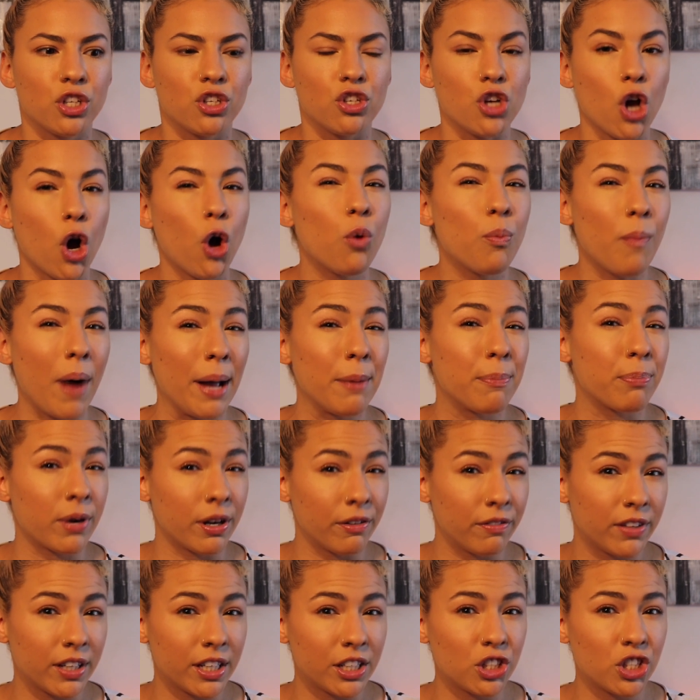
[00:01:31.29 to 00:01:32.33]
know my
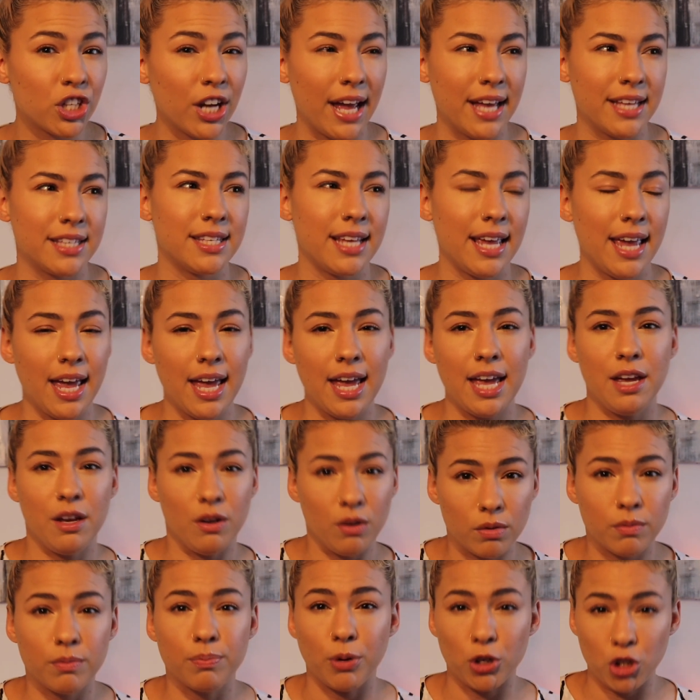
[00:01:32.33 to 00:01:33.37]
privilege as a
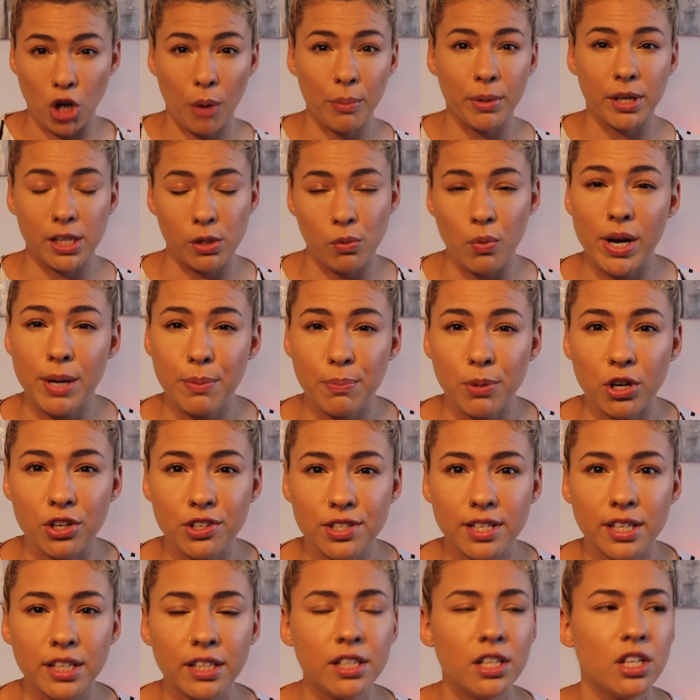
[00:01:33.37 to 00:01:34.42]
predominantly white
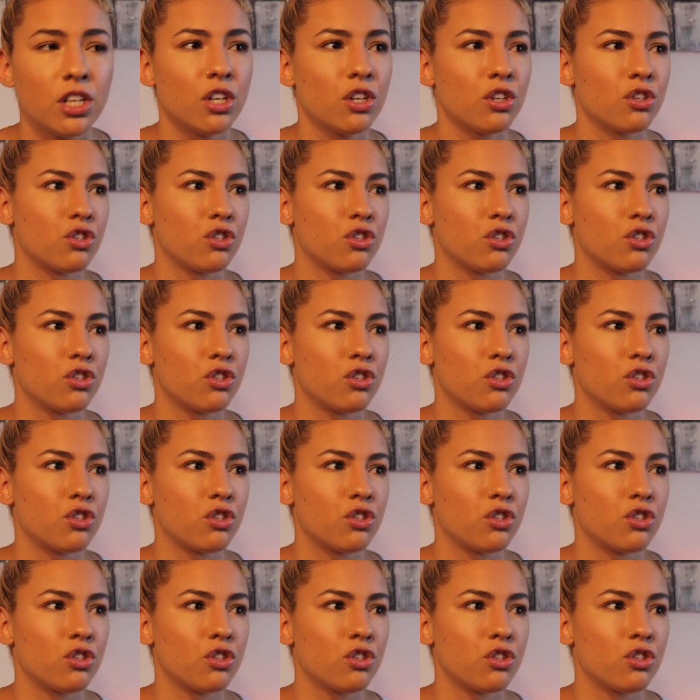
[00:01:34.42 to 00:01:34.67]
person,